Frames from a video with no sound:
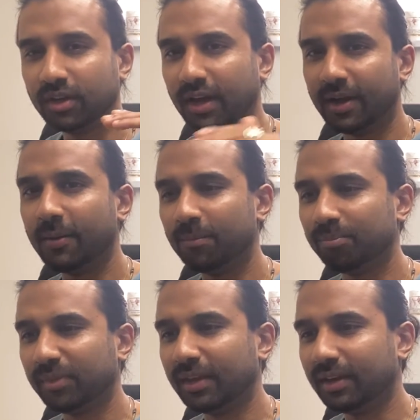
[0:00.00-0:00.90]

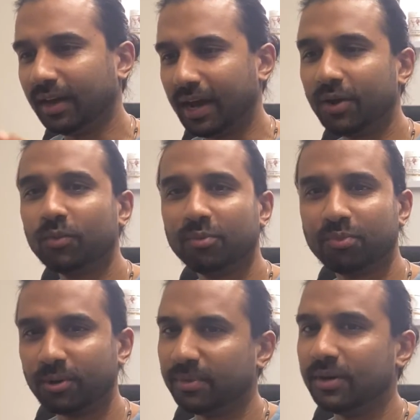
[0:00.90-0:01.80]
I would
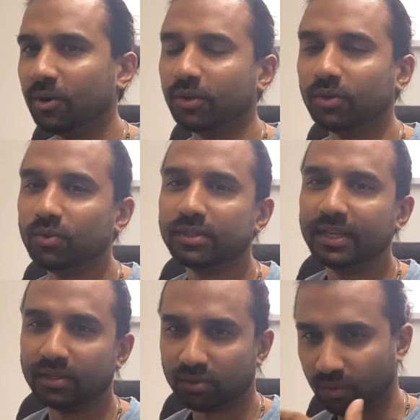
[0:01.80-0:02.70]
probably not use
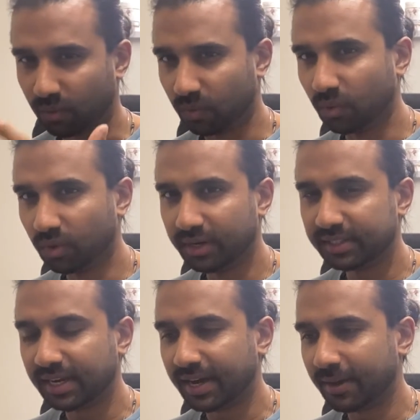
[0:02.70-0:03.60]
this all the
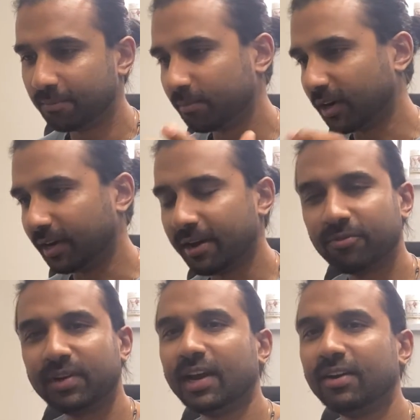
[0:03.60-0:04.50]
time, but
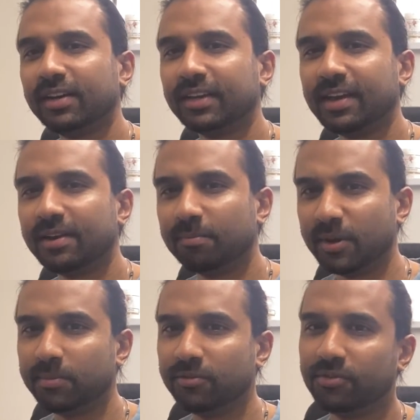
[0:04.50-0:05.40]
every now and again,
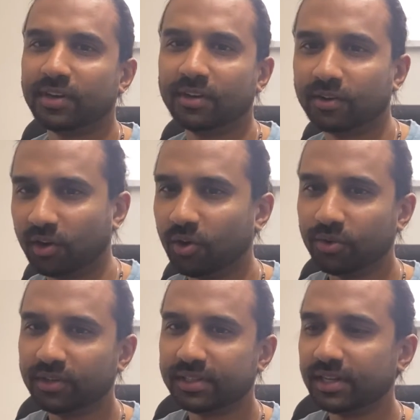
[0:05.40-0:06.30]
maybe if you can clone
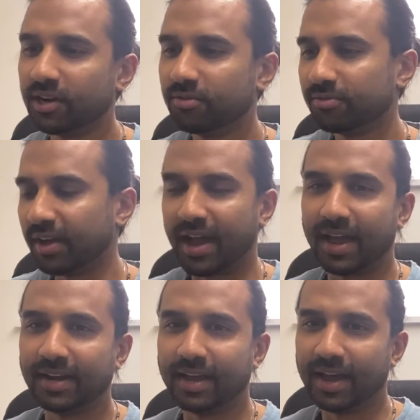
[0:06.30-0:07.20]
yourself
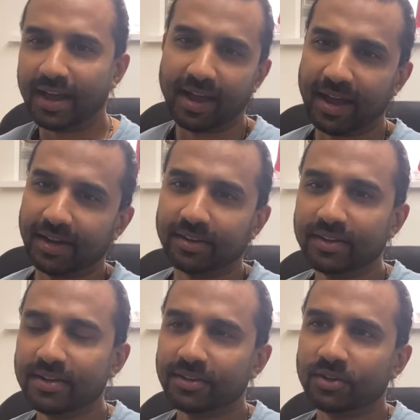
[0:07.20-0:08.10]
and add,
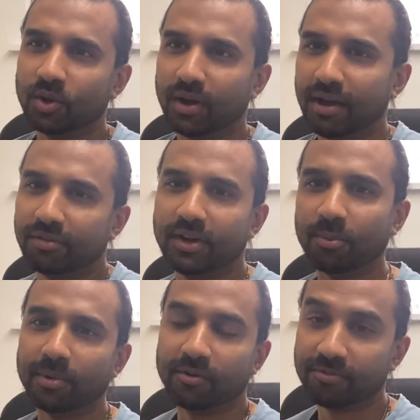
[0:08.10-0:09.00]
have a little
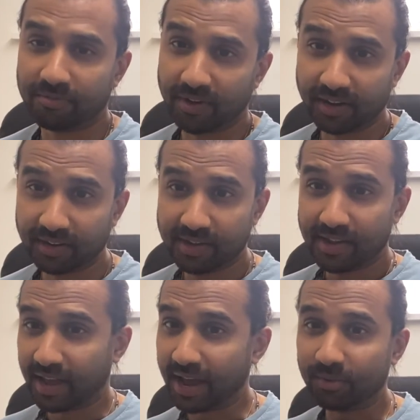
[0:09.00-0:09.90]
bit of fun,
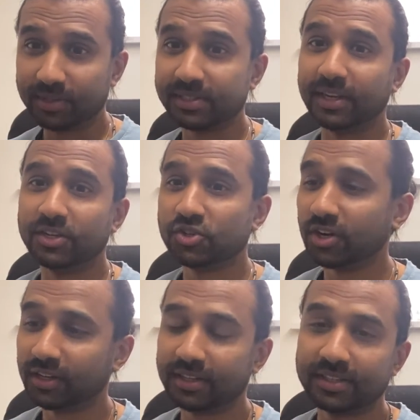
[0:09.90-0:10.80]
I would say
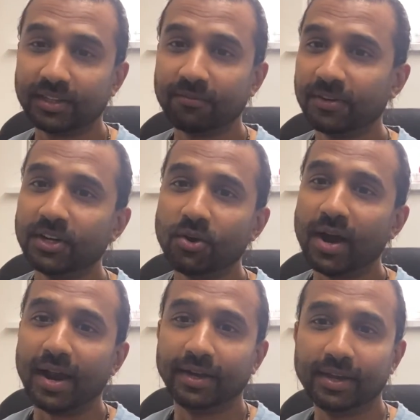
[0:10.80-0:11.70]
chuck this in the video,
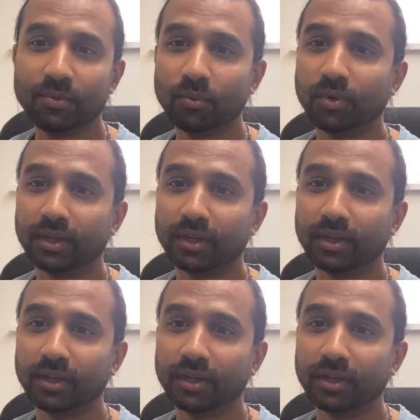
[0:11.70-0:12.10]
and it will